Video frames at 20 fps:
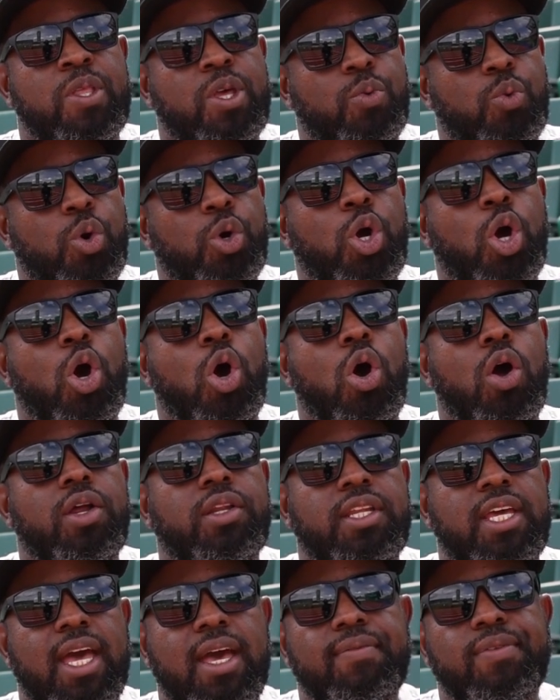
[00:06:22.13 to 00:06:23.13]
work hard,
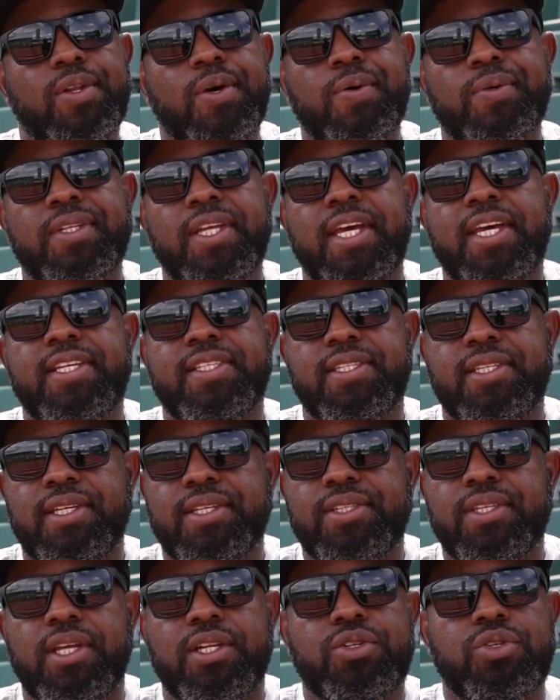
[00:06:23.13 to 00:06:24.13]
have long days, and
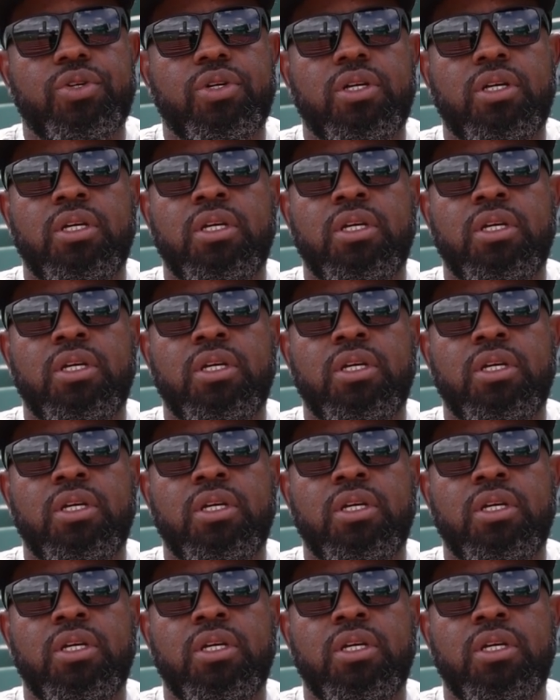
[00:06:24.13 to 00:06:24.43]
etc.